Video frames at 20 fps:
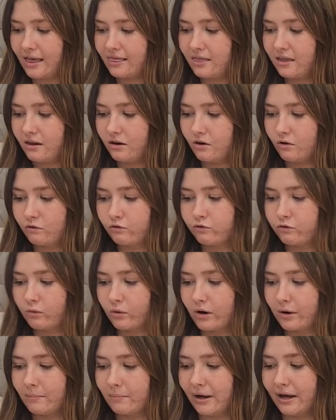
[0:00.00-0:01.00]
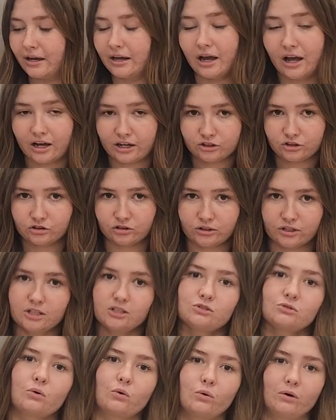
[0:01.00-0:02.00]
And then for my
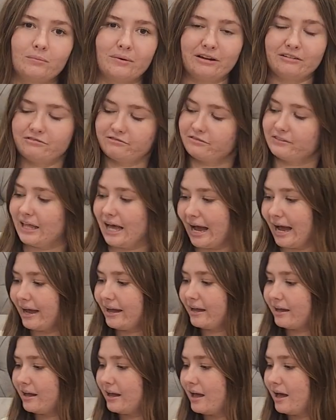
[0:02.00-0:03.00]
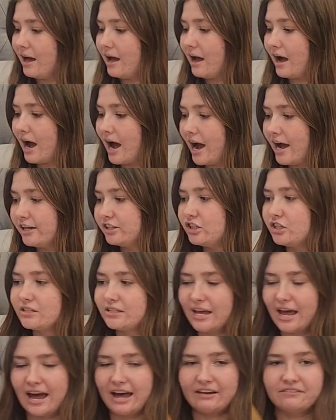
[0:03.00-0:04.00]
hundreds or my flat, I
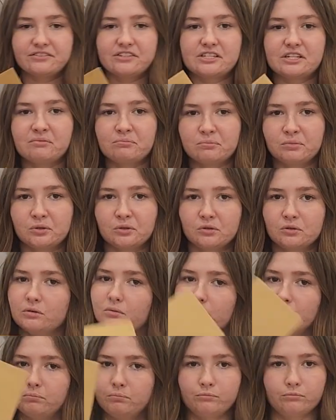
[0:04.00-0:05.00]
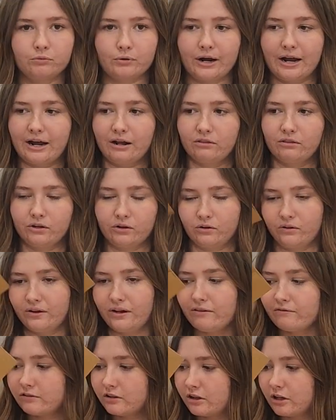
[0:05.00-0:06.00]
just have simple brown
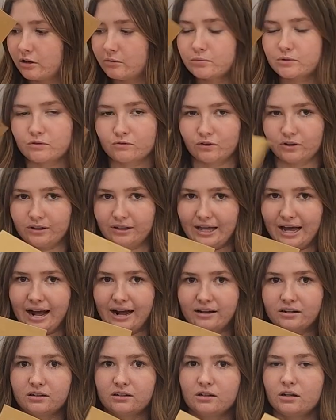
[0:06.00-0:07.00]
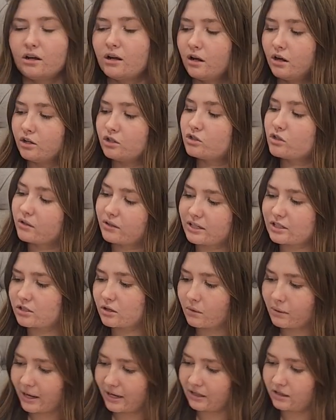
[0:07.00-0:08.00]
little envelopes for that. So
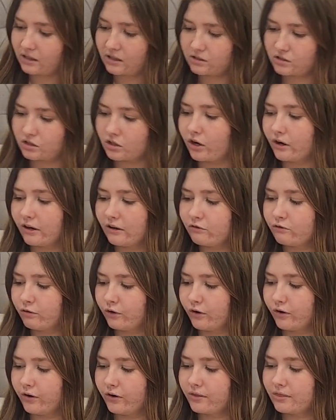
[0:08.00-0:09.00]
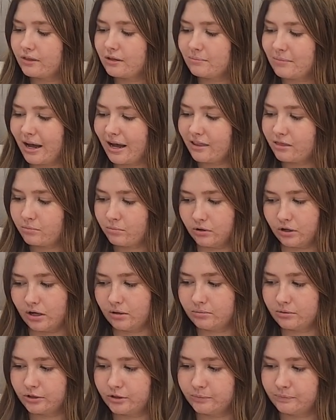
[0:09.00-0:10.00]
let's go ahead and get started for the math
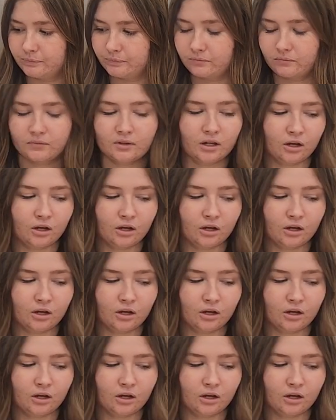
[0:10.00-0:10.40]
problem.